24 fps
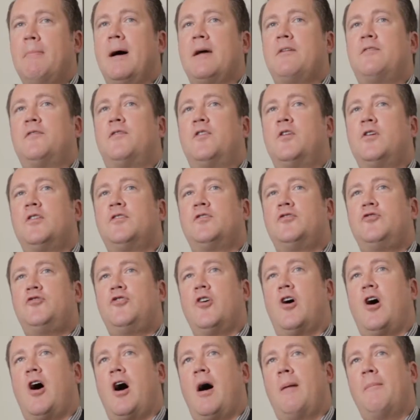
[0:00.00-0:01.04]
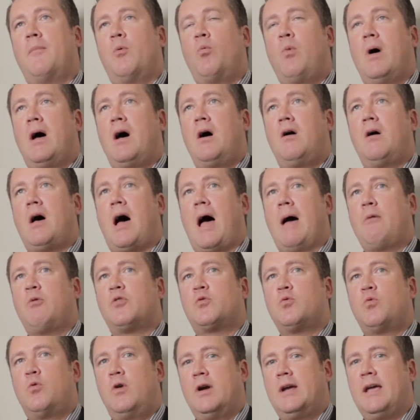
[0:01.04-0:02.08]
My first job, well, I
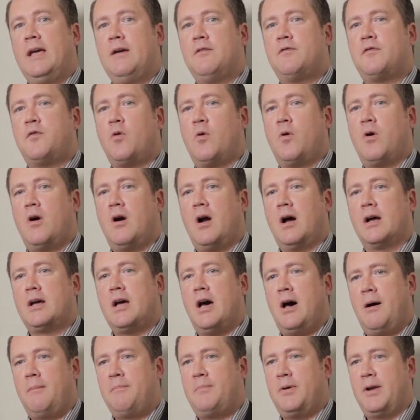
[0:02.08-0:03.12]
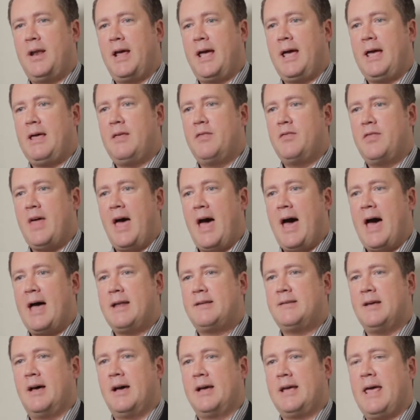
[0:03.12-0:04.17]
was working for a company
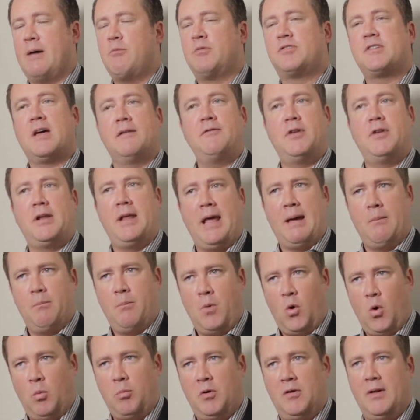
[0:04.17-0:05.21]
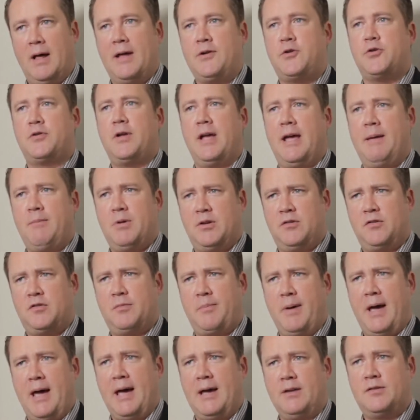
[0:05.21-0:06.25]
that, again, was kind of in the mobile entertainment
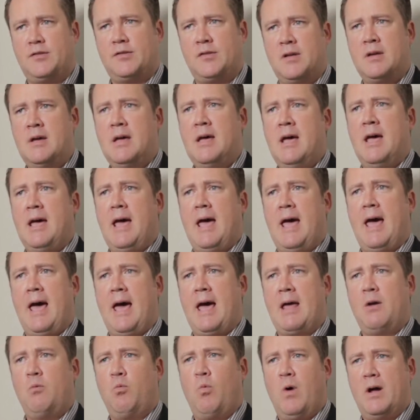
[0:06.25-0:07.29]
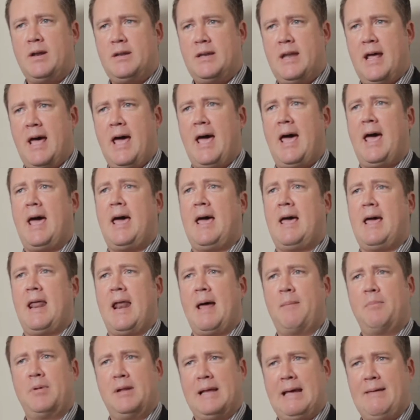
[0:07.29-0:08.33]
space. And one day, and
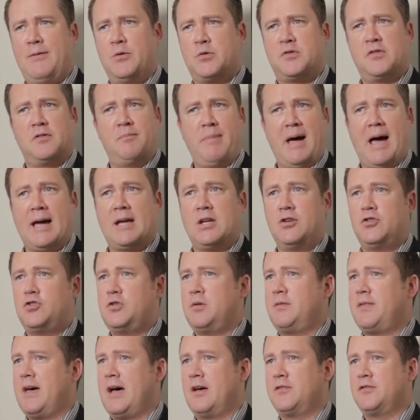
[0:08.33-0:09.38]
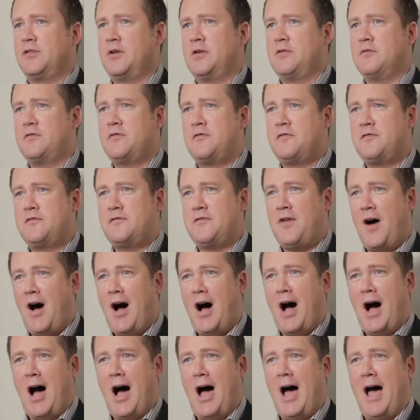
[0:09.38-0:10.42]
I believe this was back in
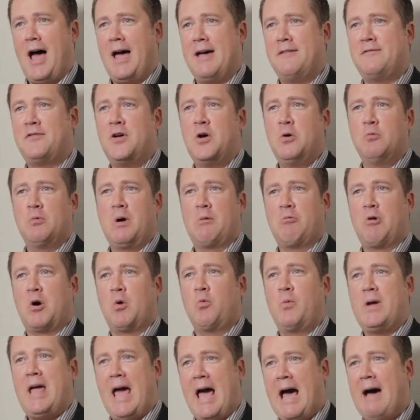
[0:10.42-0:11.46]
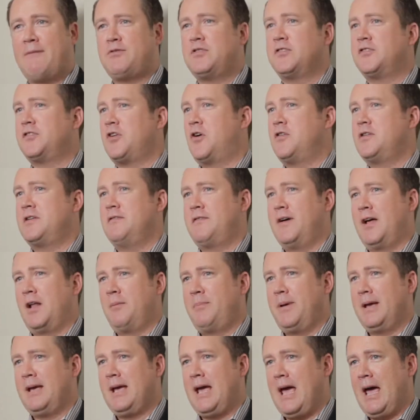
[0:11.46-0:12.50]
2005, we have to start
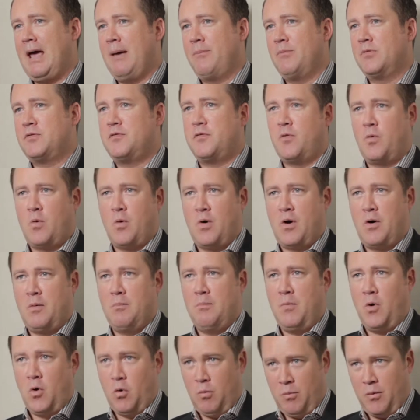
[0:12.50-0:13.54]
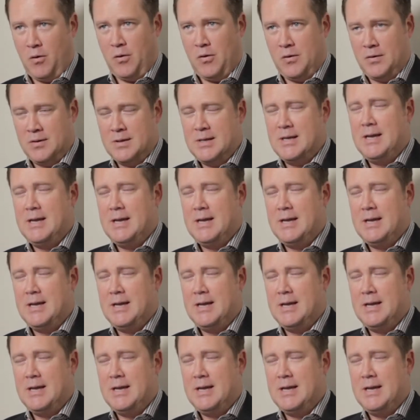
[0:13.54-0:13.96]
developing games for mobile.